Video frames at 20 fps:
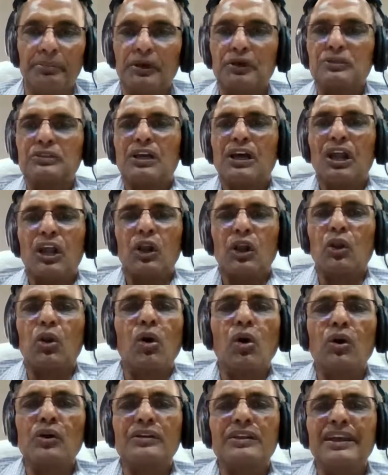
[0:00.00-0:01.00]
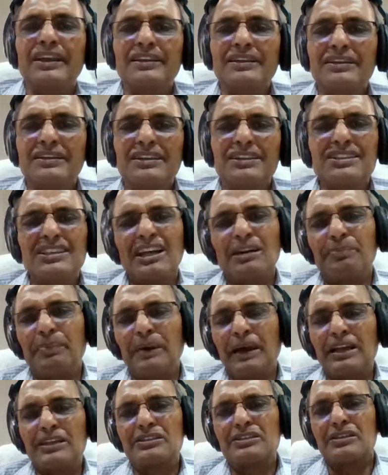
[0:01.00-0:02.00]
because law then itself
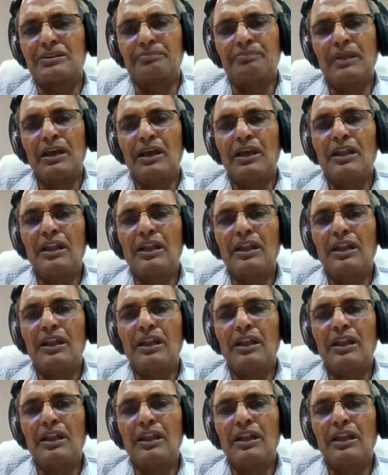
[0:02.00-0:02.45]
has a